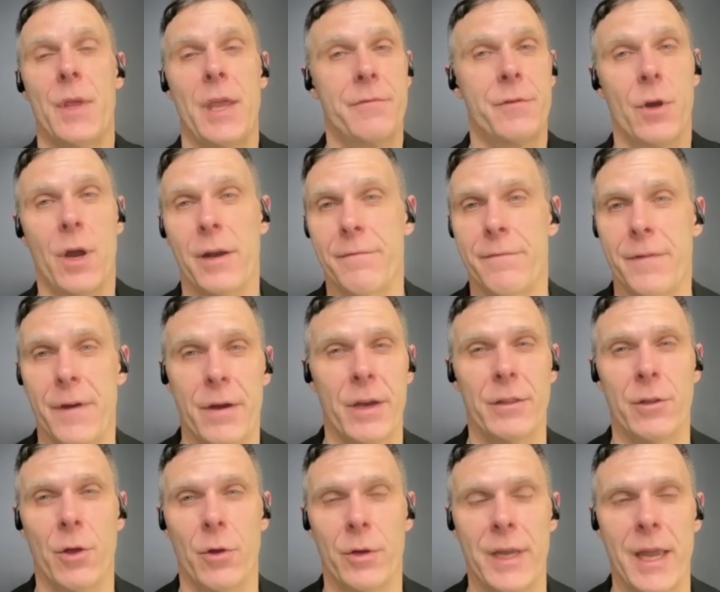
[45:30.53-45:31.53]
If you're on a
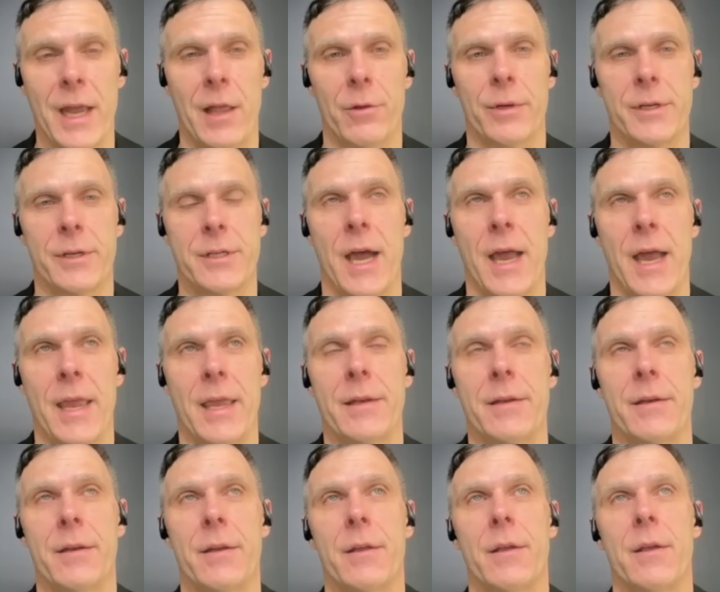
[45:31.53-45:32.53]
very low calorie
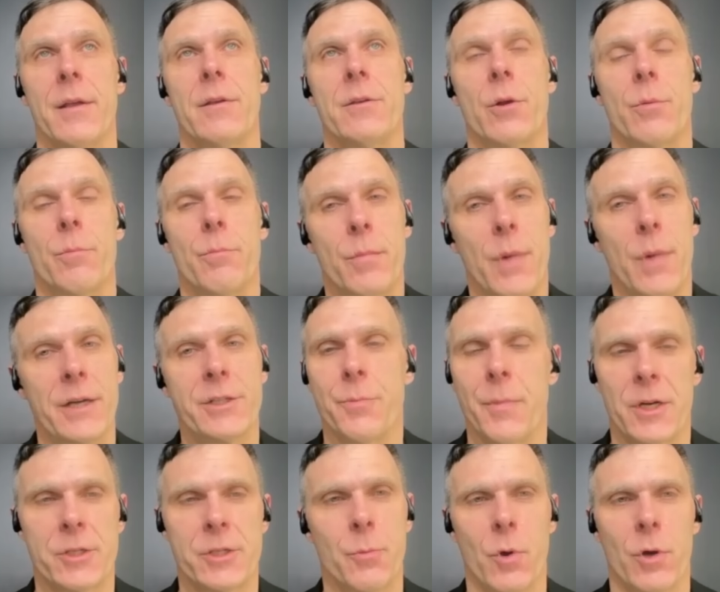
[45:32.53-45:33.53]
diet, you're
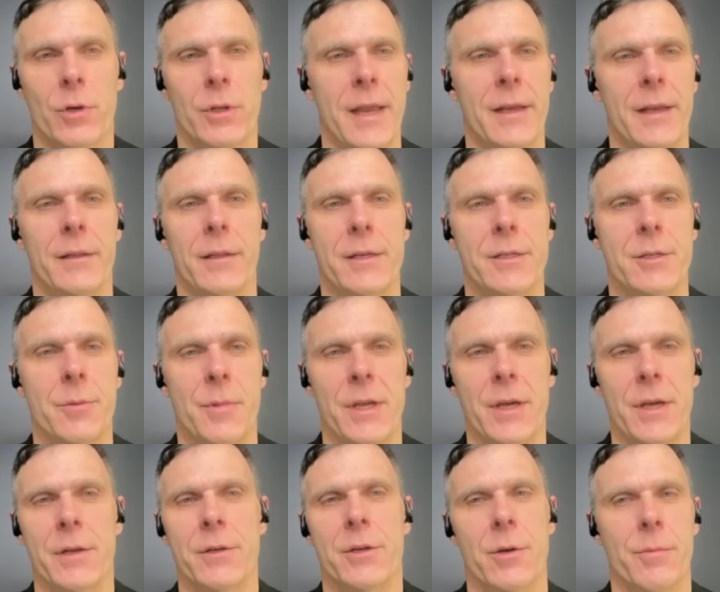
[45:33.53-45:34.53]
much, much more likely to
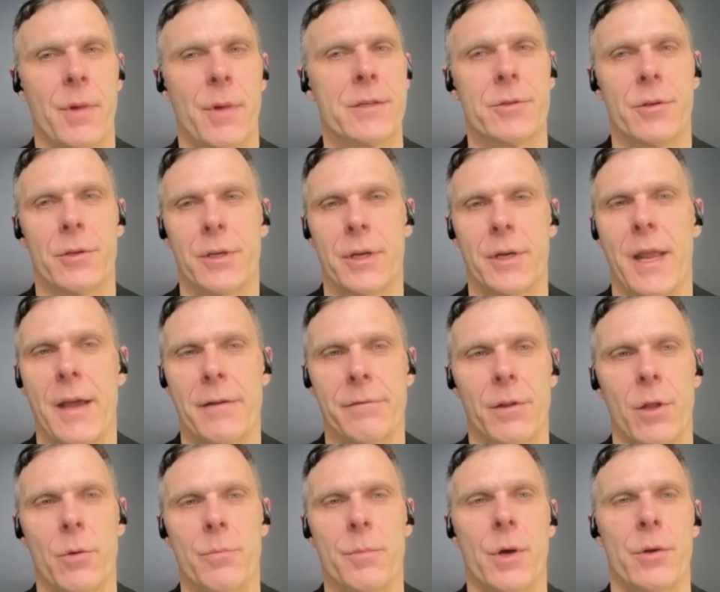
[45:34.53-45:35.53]
be under muscled and
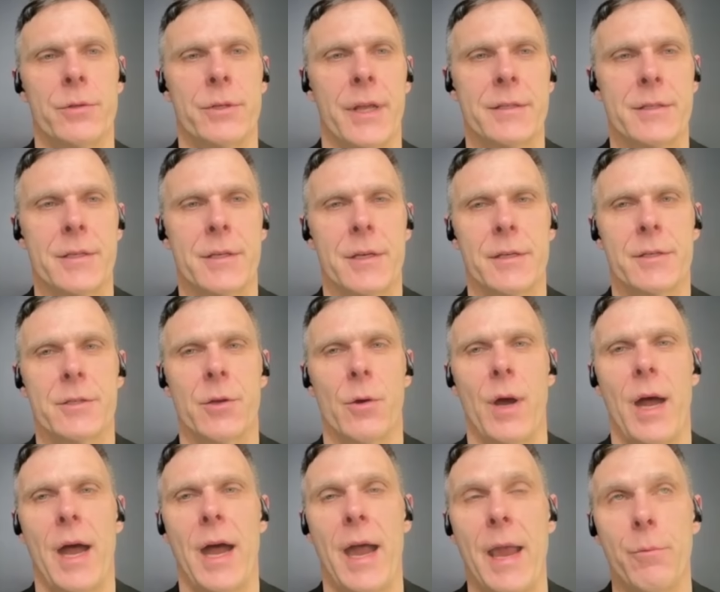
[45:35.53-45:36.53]
have low bone density.
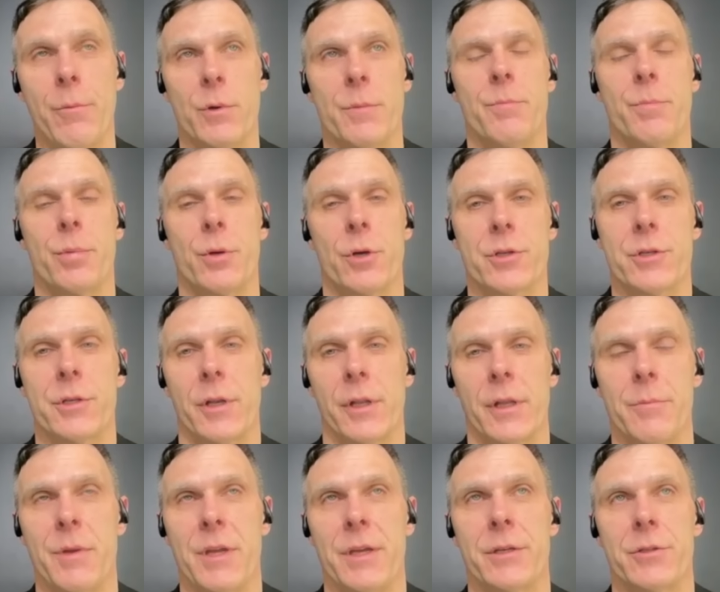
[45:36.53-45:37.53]
So I would
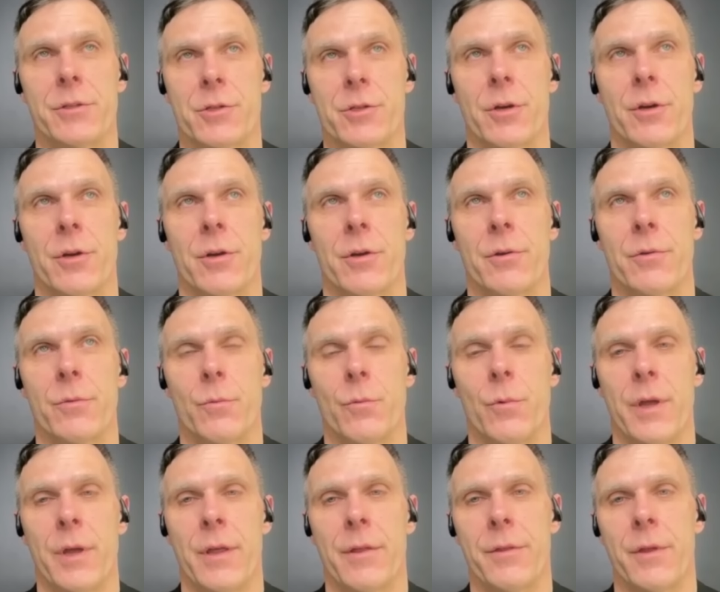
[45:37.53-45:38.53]
personally be concerned
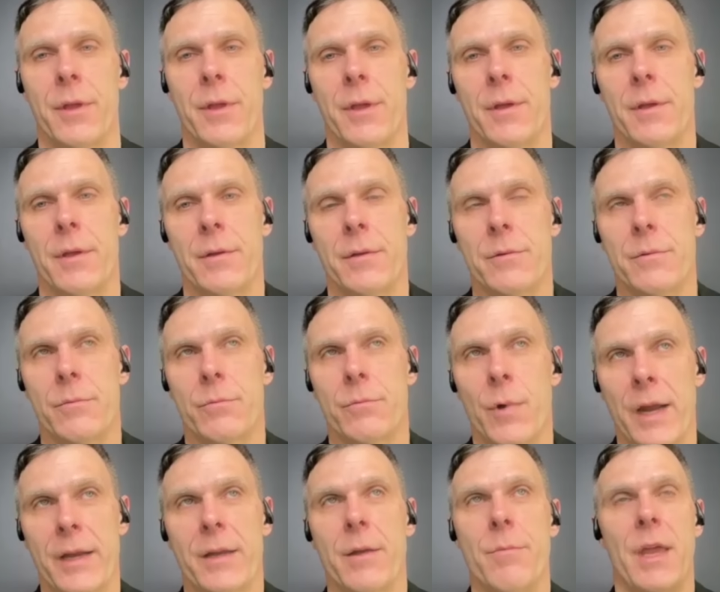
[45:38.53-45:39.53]
with
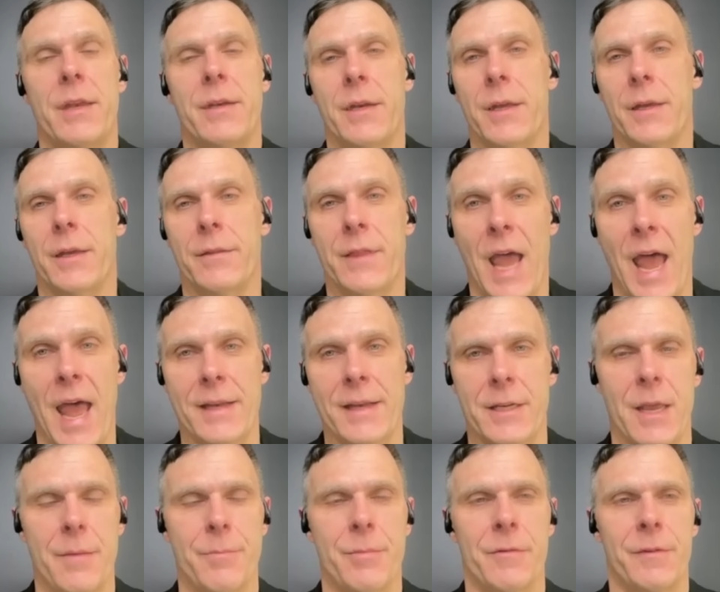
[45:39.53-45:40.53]
recommending
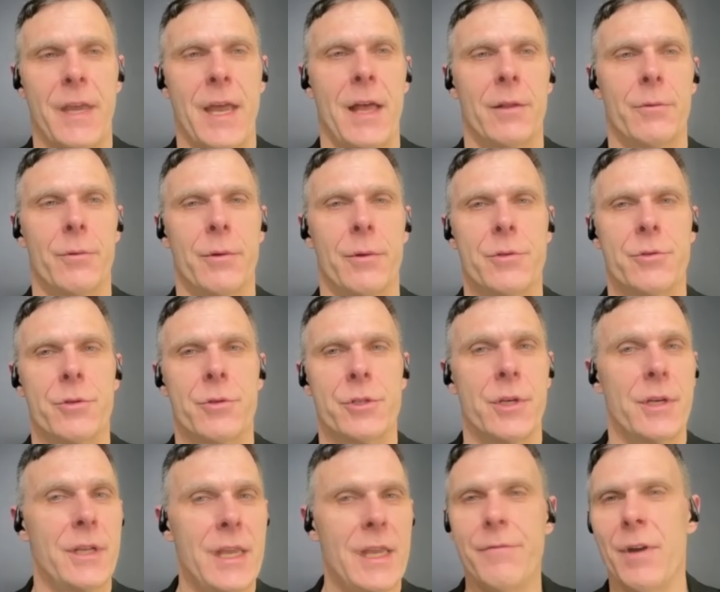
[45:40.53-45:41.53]
that type of calorie
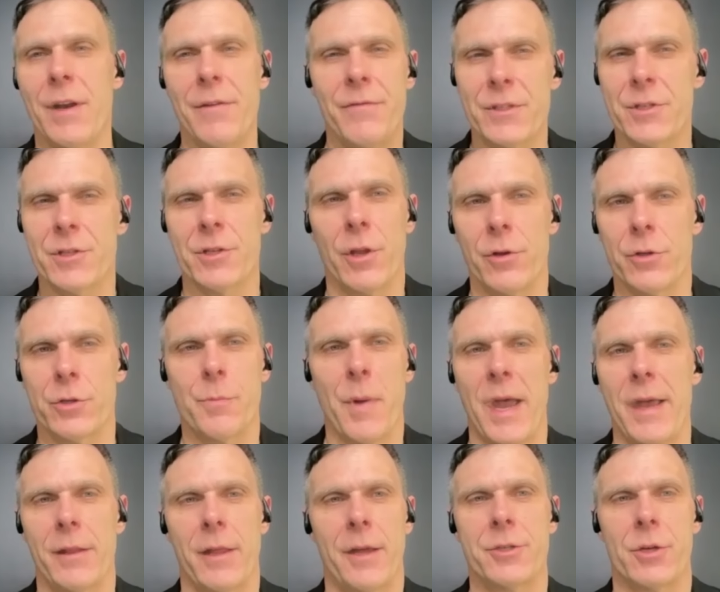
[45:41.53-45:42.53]
restriction. Even if it slows
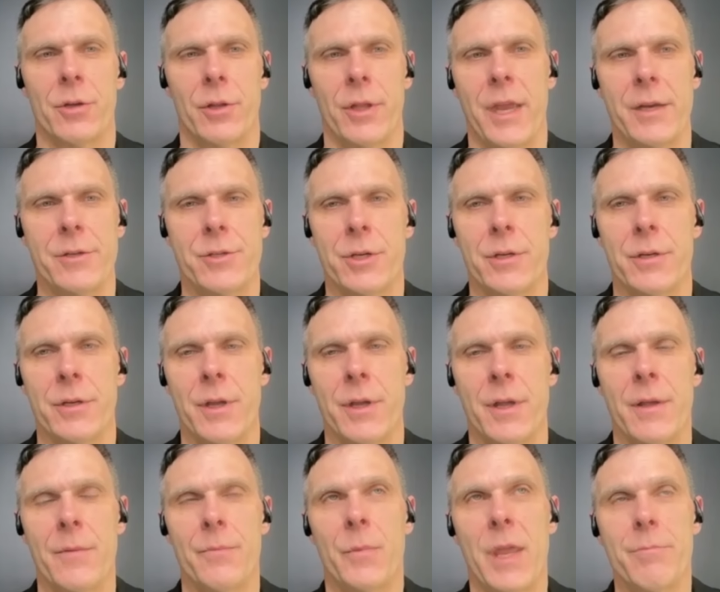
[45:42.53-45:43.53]
biological aging,
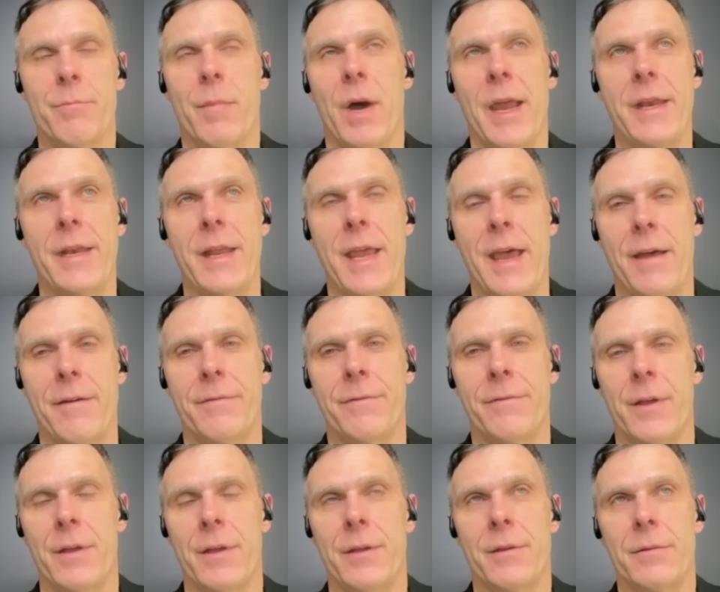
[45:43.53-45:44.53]
it might have
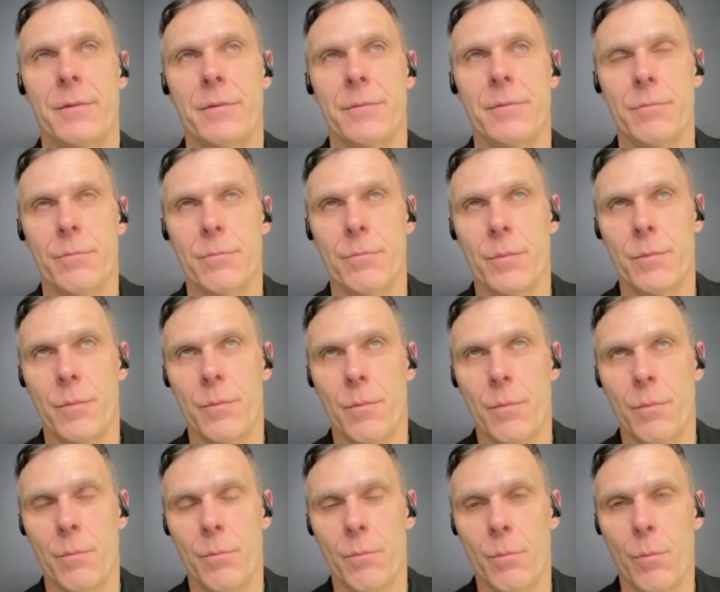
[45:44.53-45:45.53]

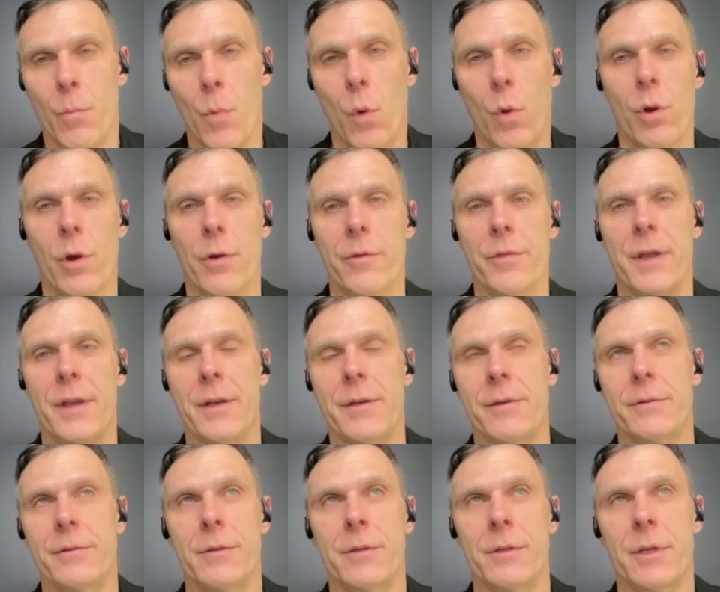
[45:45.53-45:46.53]
more
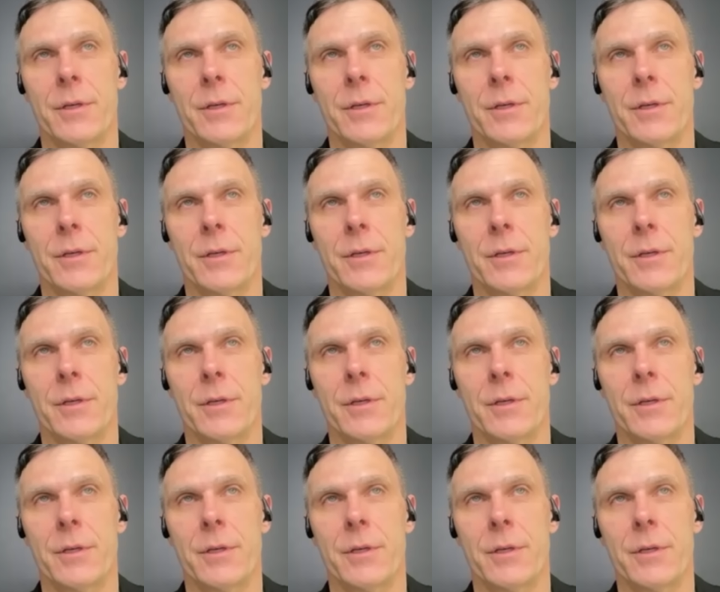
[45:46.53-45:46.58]
than